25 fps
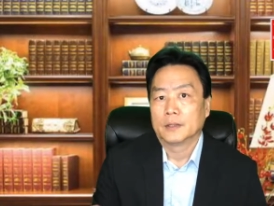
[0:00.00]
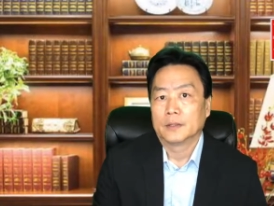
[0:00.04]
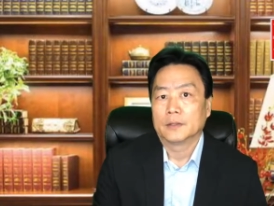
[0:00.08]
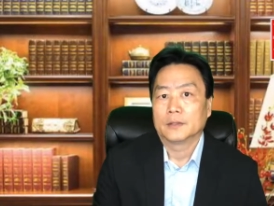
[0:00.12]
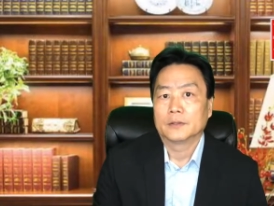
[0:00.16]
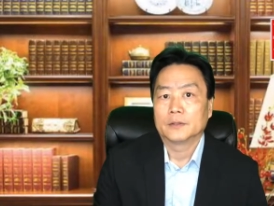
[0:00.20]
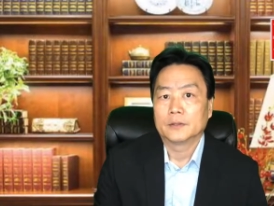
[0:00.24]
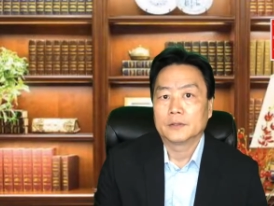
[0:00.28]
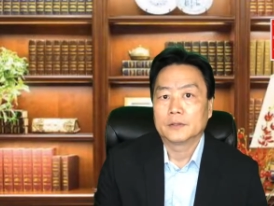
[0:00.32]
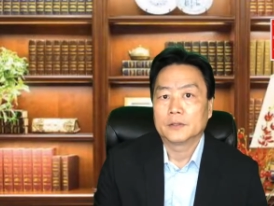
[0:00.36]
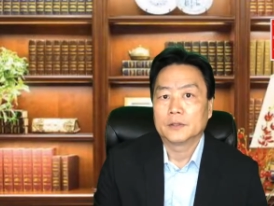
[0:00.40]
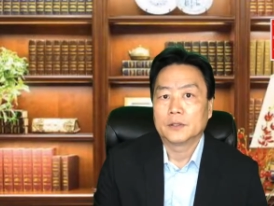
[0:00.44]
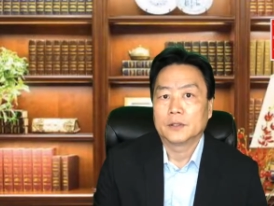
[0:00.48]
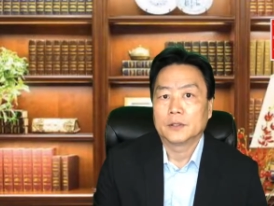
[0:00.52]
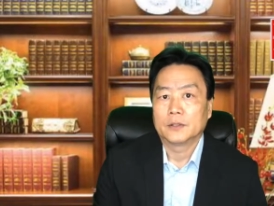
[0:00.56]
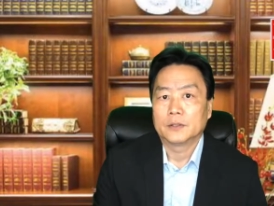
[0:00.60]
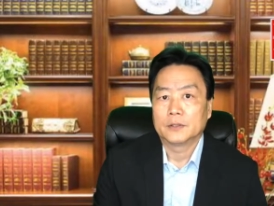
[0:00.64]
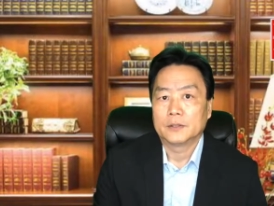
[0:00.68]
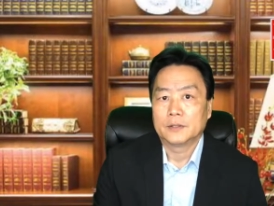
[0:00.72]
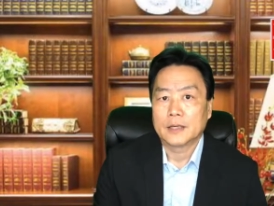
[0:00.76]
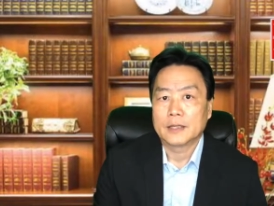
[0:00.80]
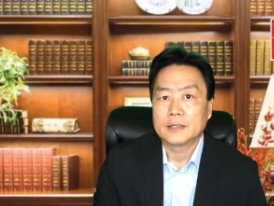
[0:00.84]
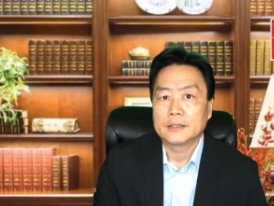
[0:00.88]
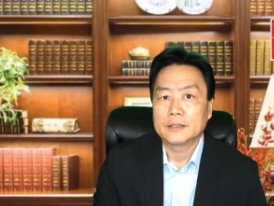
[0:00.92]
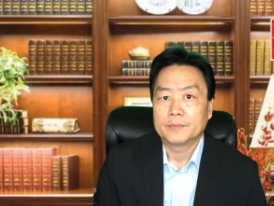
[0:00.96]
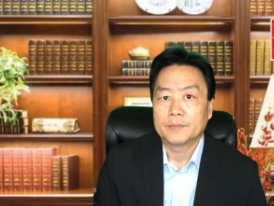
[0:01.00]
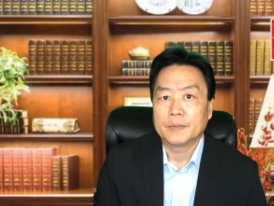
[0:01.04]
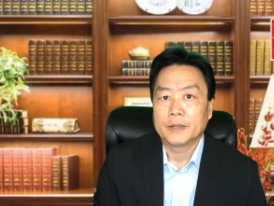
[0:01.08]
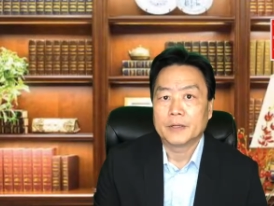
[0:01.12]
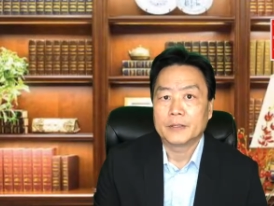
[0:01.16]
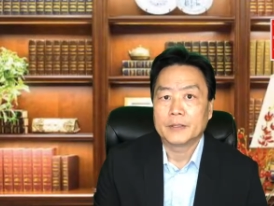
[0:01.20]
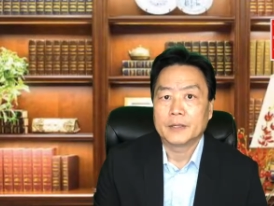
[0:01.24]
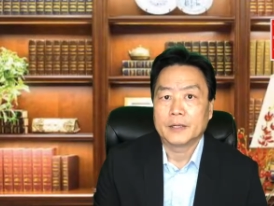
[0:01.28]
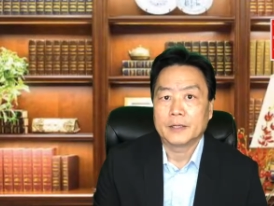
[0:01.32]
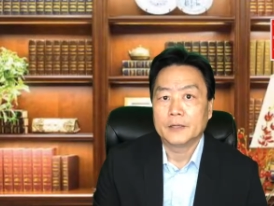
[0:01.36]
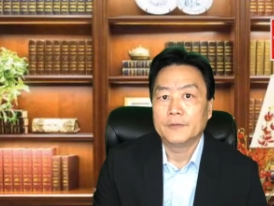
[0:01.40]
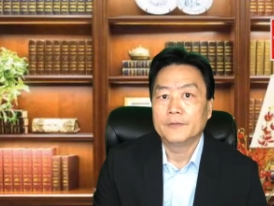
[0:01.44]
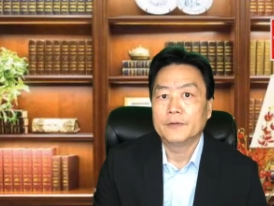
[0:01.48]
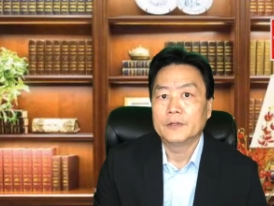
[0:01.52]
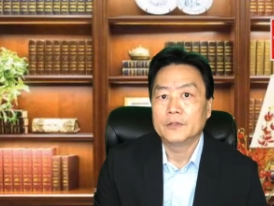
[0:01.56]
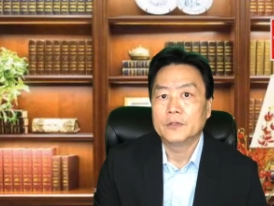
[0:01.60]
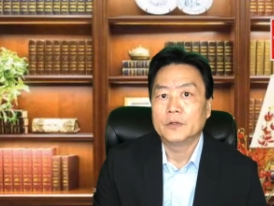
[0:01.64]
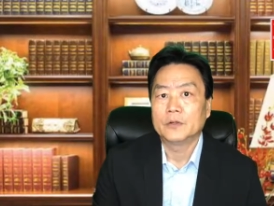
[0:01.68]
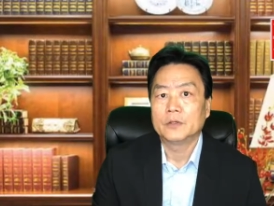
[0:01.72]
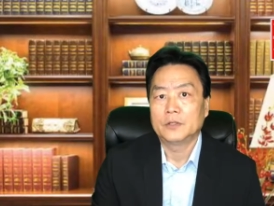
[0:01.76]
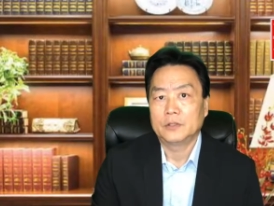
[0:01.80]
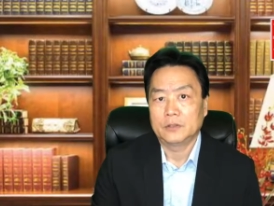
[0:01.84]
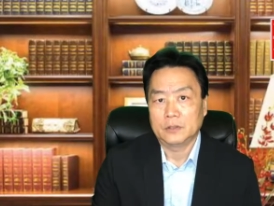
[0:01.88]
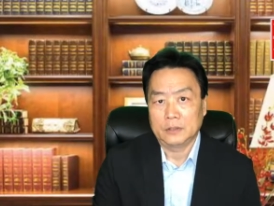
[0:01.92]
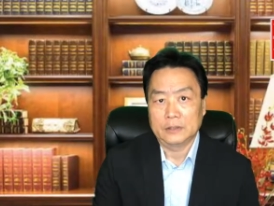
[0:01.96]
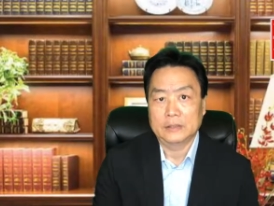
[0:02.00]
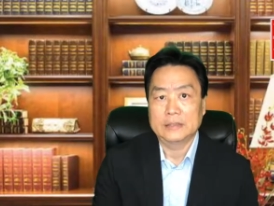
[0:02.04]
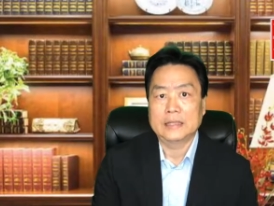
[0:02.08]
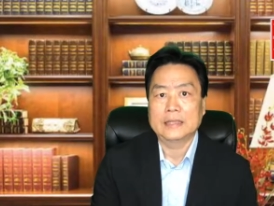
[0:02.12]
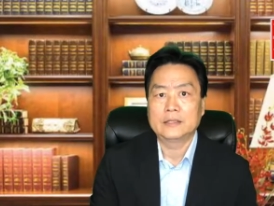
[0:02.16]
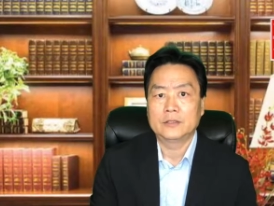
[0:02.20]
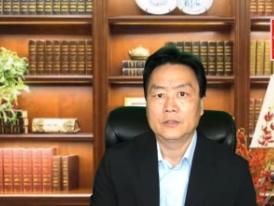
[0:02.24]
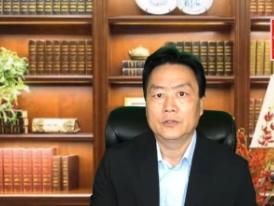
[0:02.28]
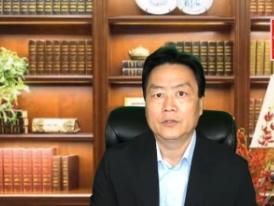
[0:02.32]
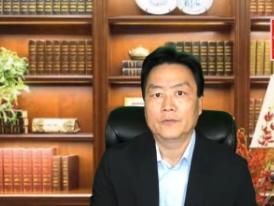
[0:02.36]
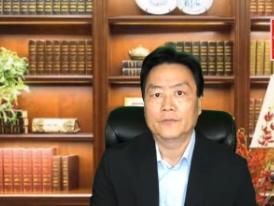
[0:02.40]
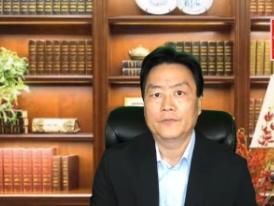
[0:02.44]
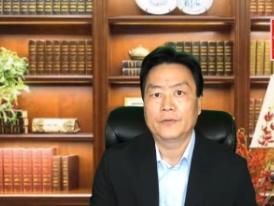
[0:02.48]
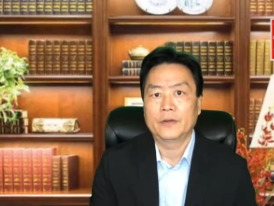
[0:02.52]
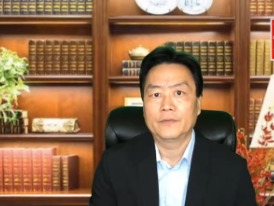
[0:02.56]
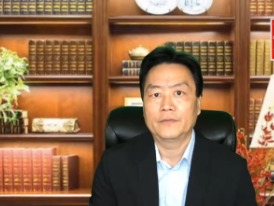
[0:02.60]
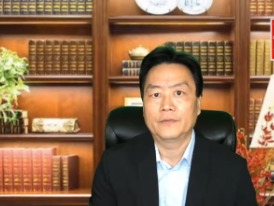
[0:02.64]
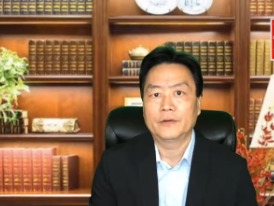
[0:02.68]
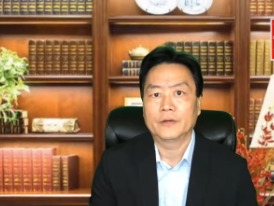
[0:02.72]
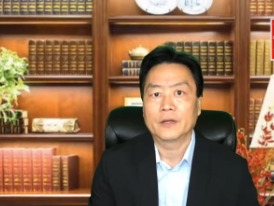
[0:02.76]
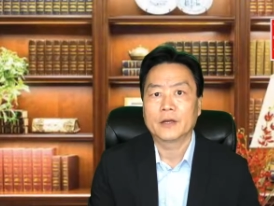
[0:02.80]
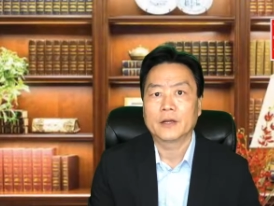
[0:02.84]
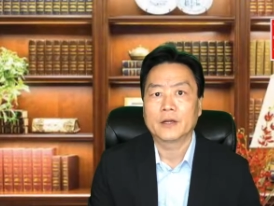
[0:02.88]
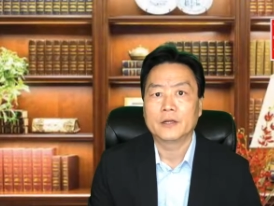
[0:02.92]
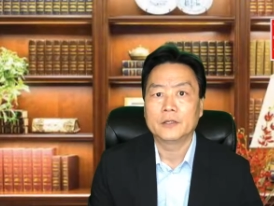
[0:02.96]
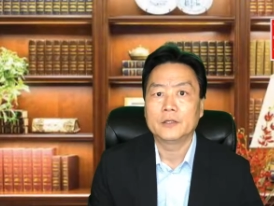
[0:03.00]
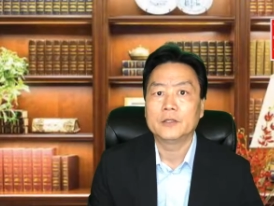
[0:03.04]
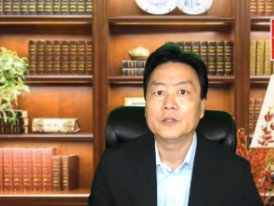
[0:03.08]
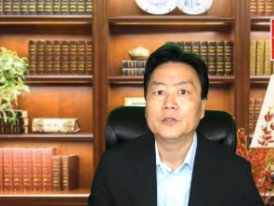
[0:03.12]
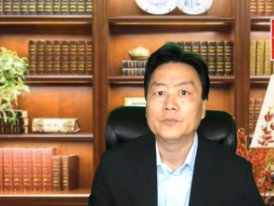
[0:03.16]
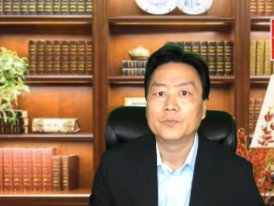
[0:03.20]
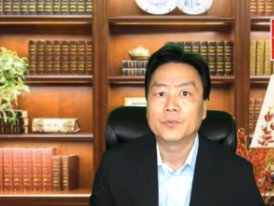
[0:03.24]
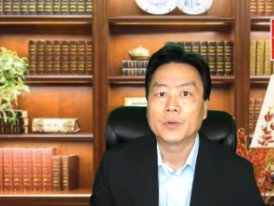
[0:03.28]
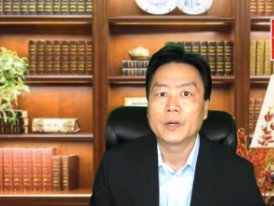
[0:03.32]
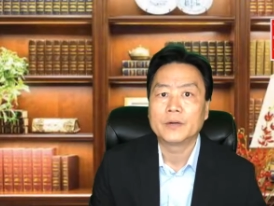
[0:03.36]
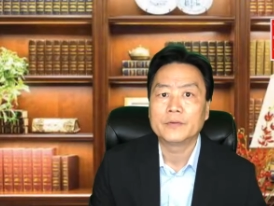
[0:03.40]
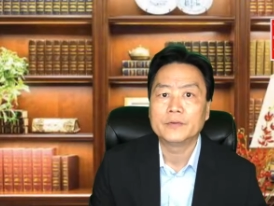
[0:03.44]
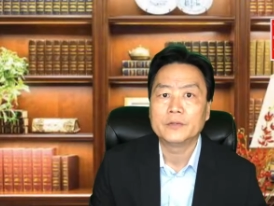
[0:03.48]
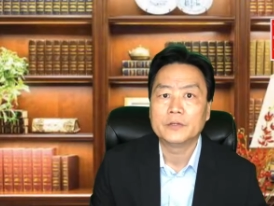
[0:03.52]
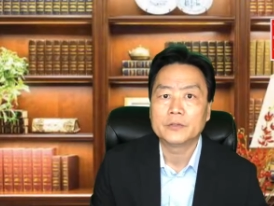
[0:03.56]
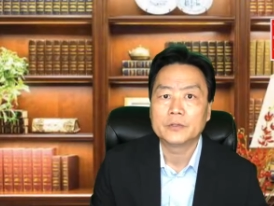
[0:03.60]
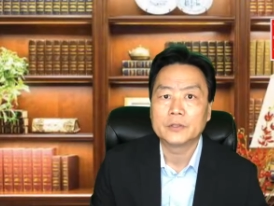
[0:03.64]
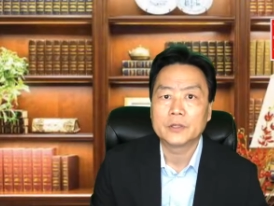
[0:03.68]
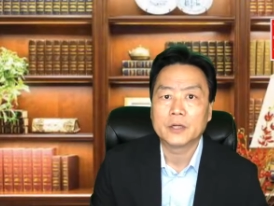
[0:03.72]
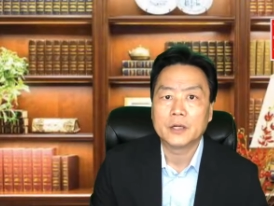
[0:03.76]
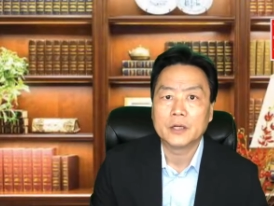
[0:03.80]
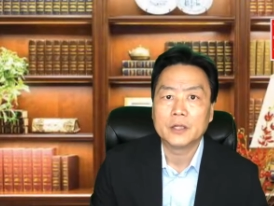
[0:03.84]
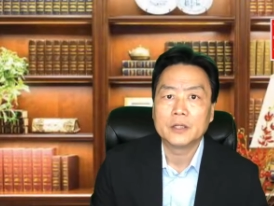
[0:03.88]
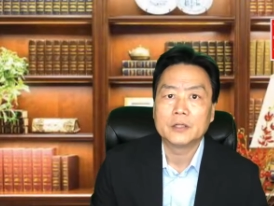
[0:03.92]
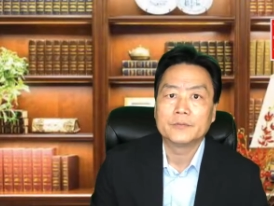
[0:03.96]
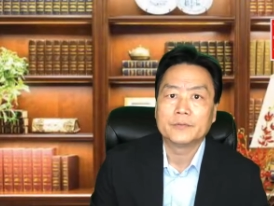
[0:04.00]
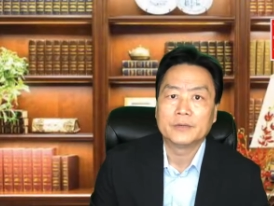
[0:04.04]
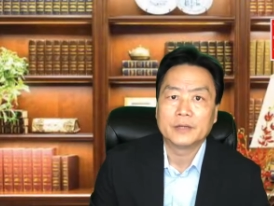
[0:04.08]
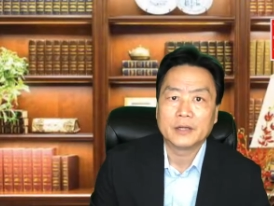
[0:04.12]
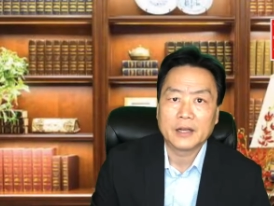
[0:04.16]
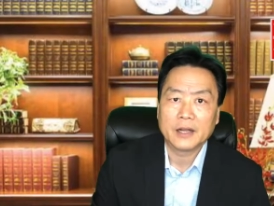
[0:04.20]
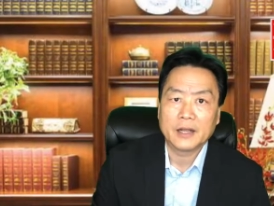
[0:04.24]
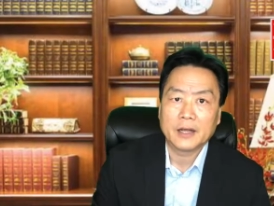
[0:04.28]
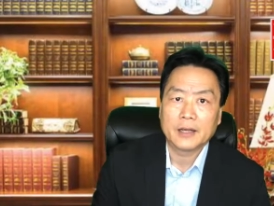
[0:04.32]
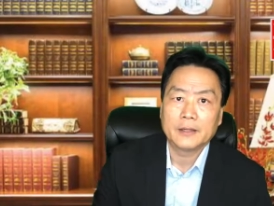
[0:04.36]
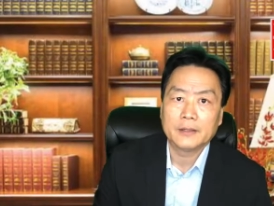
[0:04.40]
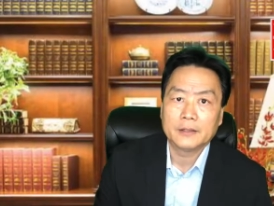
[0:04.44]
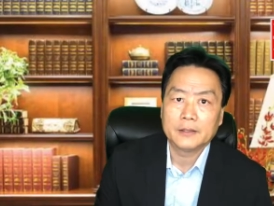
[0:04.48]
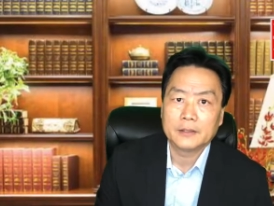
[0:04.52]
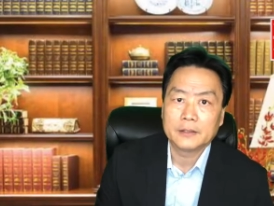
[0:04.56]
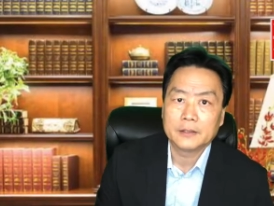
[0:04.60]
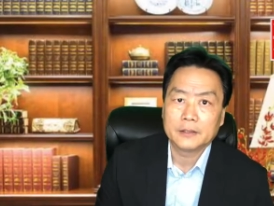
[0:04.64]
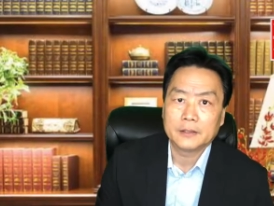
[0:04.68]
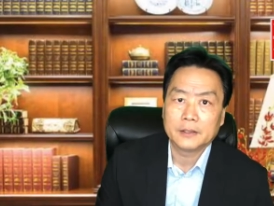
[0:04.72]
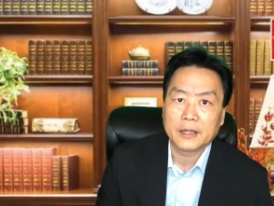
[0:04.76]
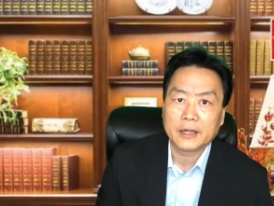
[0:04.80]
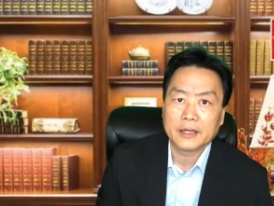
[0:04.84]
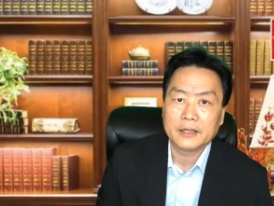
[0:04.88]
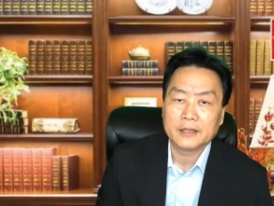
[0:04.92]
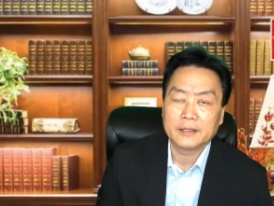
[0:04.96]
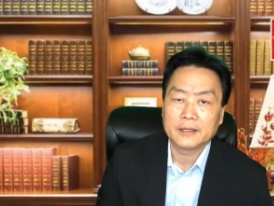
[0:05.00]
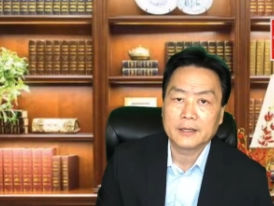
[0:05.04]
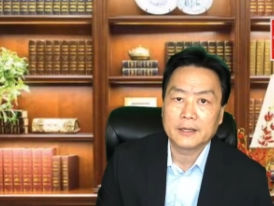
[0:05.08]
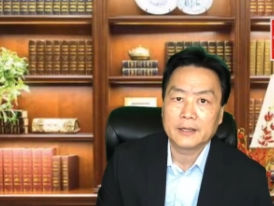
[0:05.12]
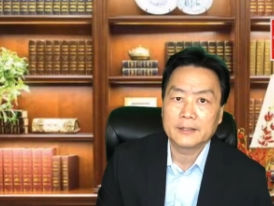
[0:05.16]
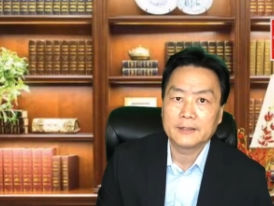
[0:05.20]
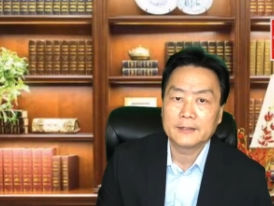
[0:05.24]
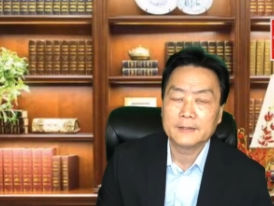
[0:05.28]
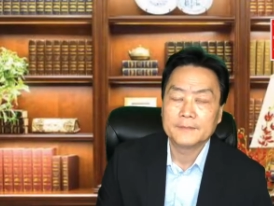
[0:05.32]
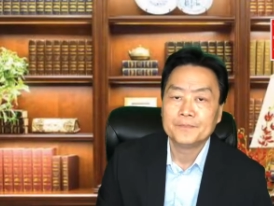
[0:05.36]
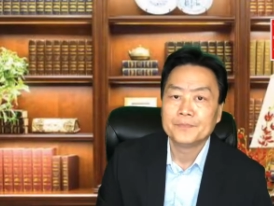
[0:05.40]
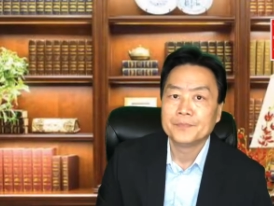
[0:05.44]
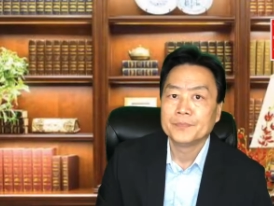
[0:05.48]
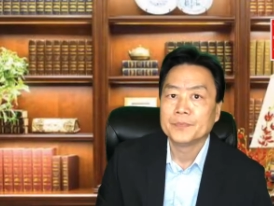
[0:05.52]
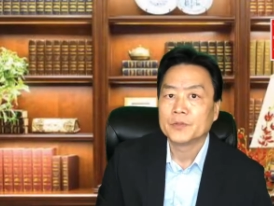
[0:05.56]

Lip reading: So that's better. Even though that's your favorite color, you probably use a little bit lighter color.